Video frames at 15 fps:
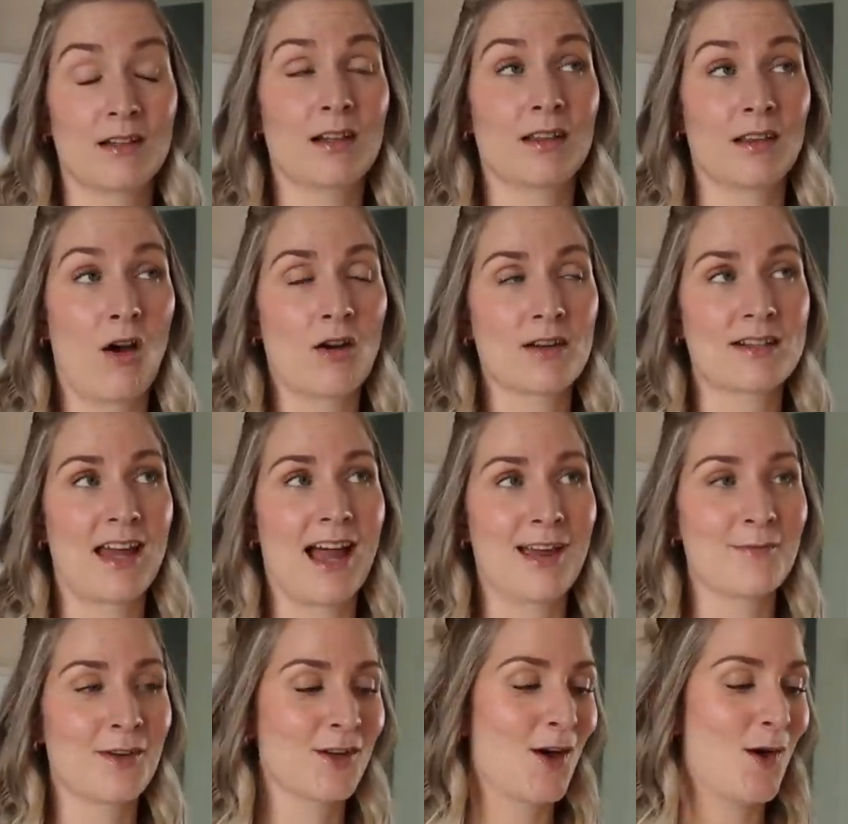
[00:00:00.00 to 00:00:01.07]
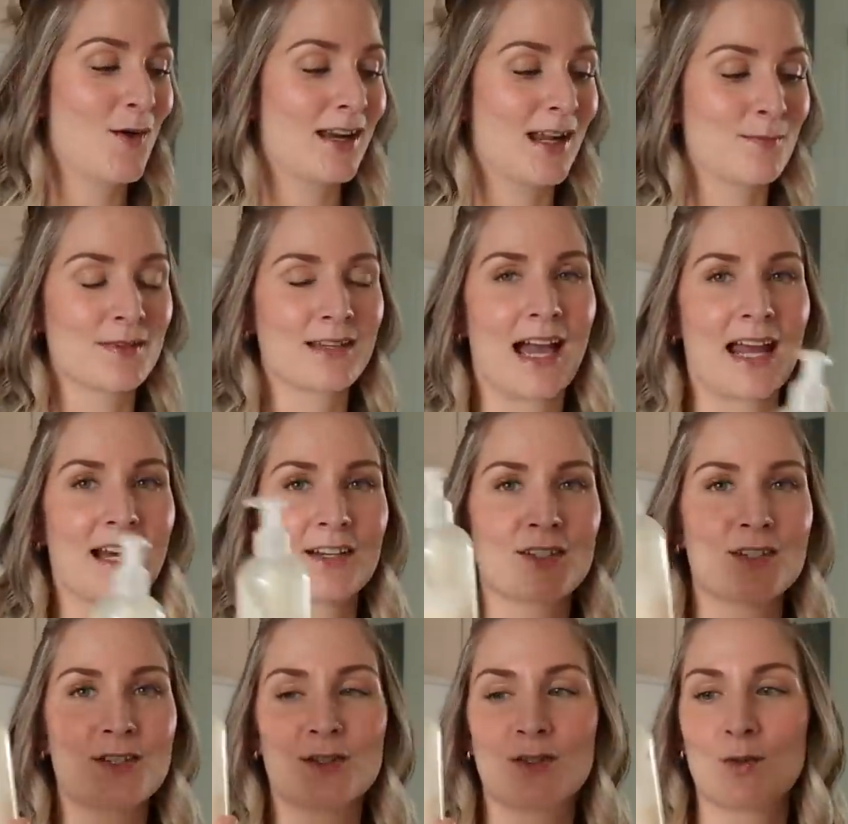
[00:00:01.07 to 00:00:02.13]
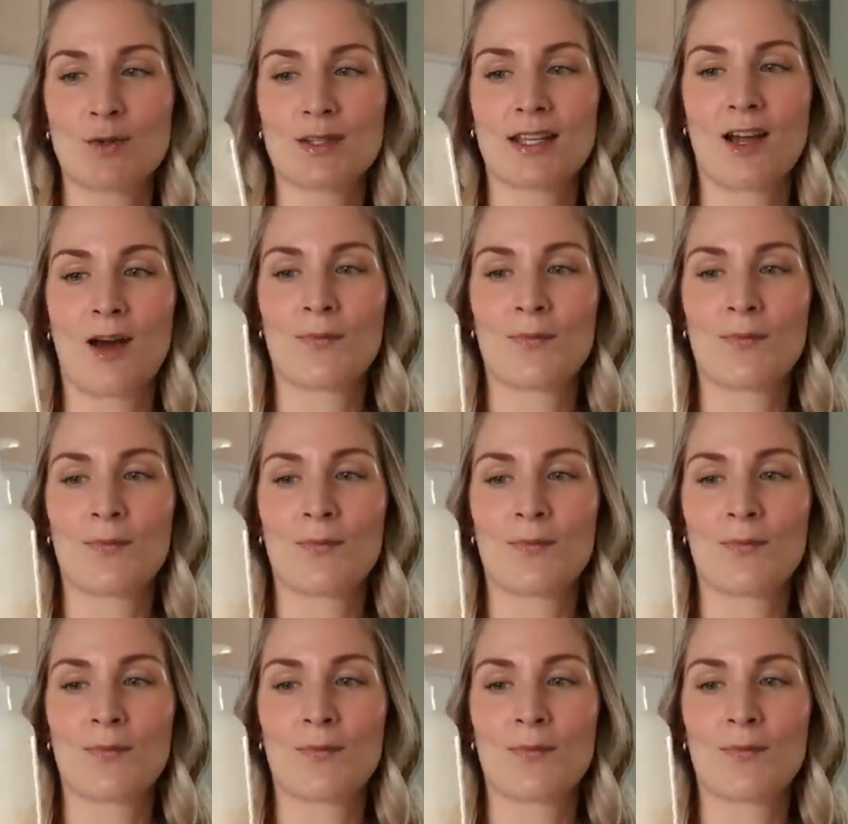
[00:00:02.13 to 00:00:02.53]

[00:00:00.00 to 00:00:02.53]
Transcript: a long time ago, and I'm kind of just using